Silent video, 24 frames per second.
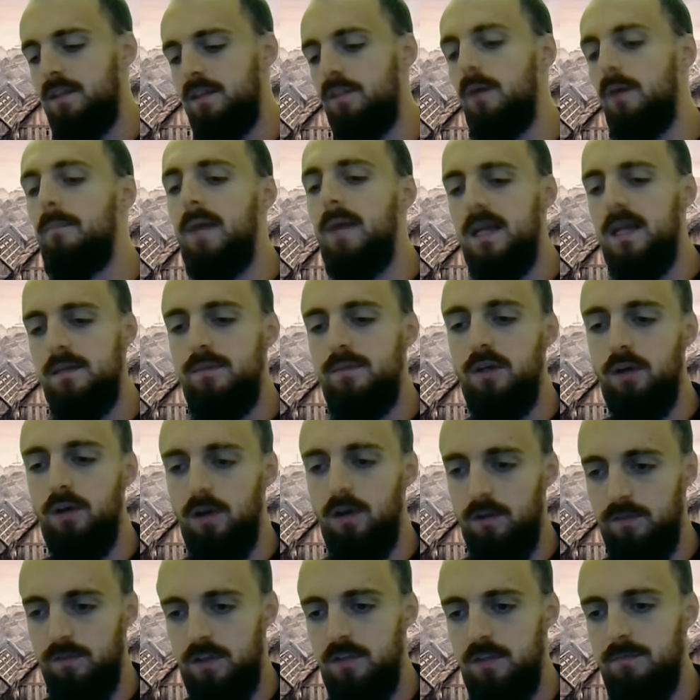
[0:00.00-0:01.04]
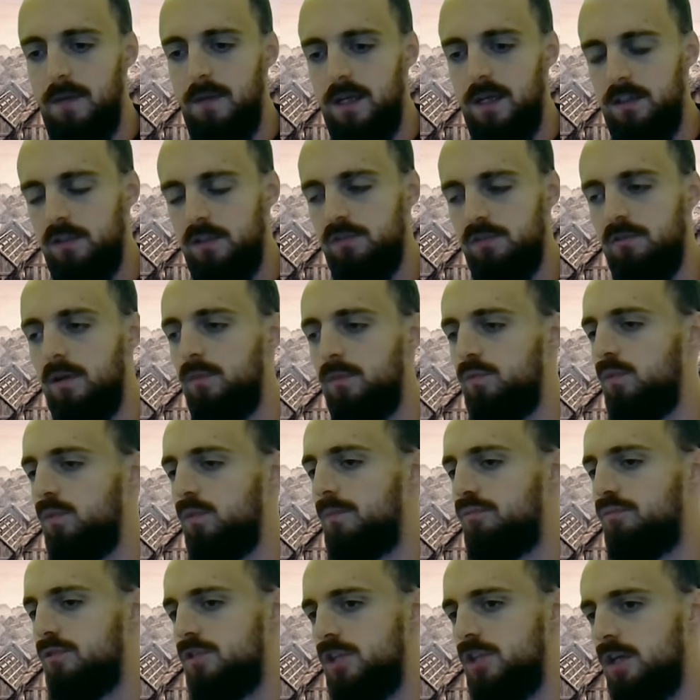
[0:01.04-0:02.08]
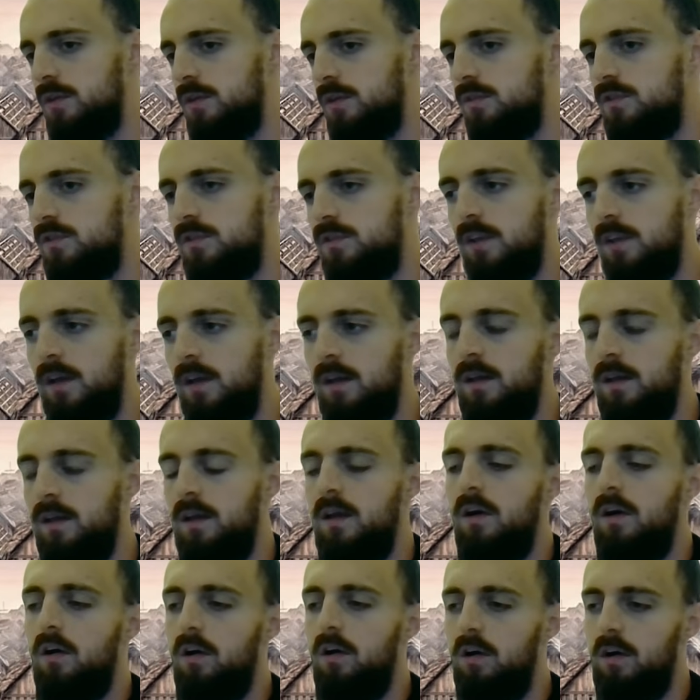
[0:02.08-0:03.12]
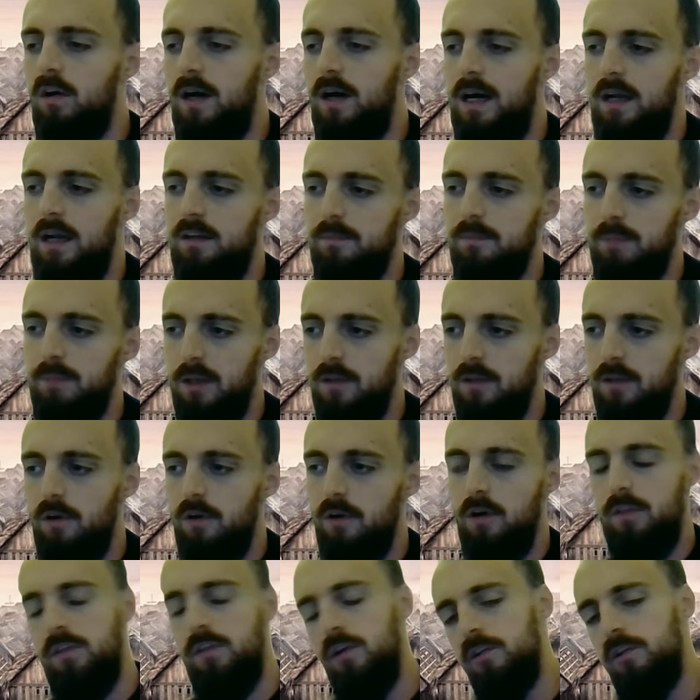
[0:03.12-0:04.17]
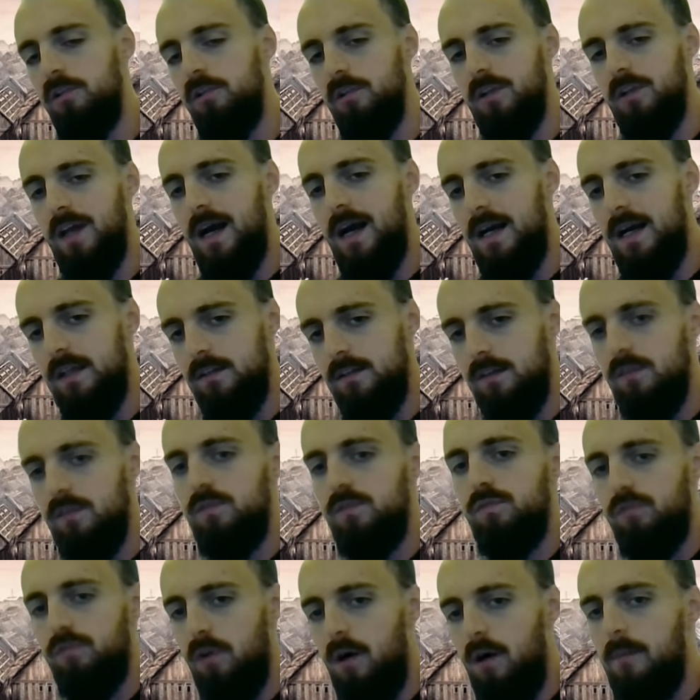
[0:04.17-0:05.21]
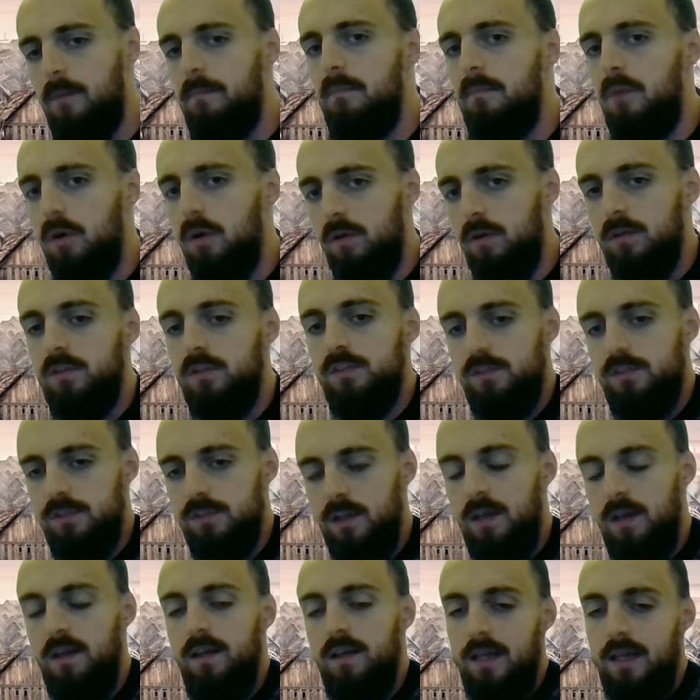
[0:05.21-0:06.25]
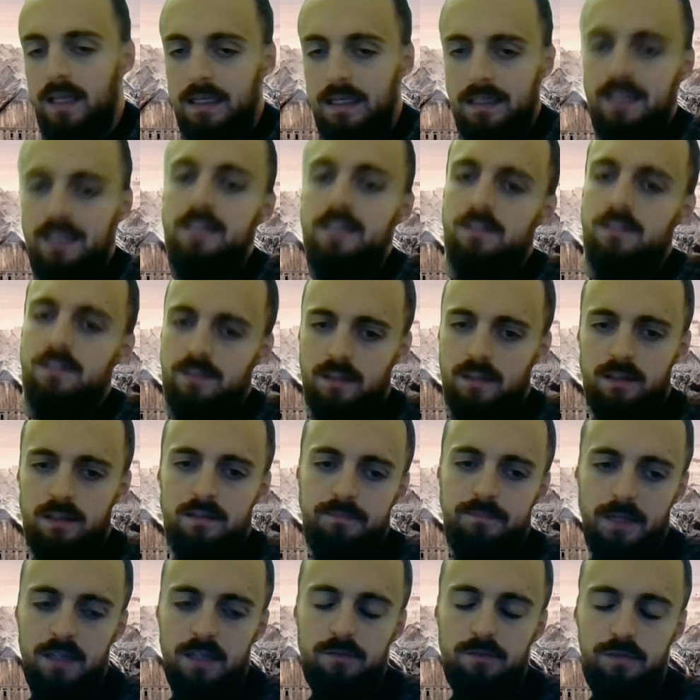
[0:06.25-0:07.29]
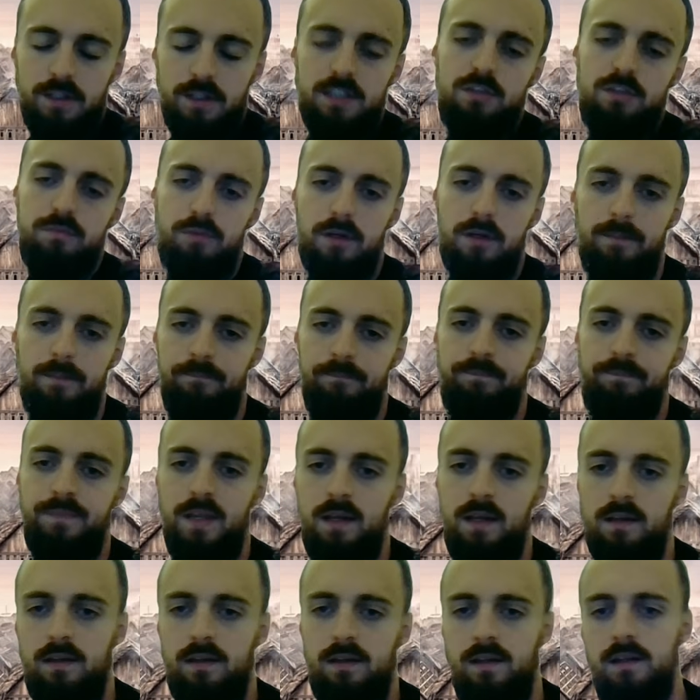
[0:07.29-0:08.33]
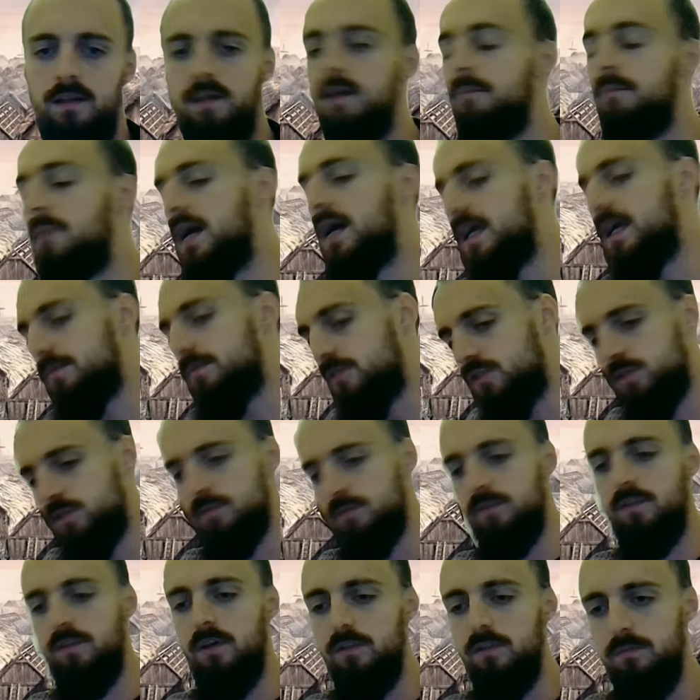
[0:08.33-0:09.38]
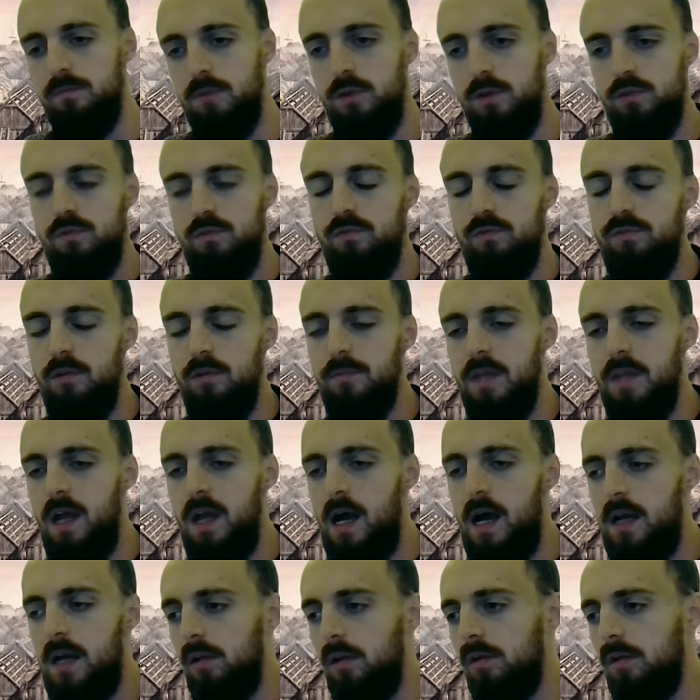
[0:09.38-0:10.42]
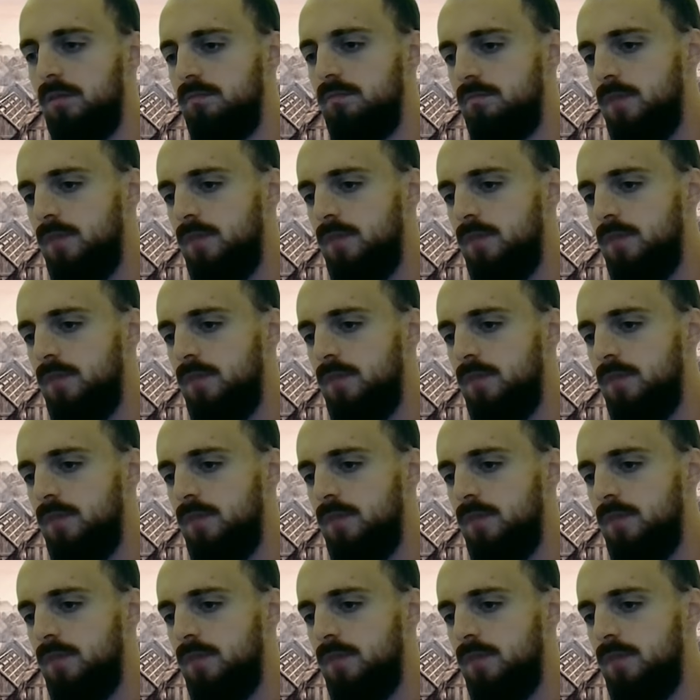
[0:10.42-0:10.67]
that maybe all of these manuscripts were produced or had a bit of authorial guidance from monks in Lindsey, in Flixborough. Maybe some of those monks were from the Isle.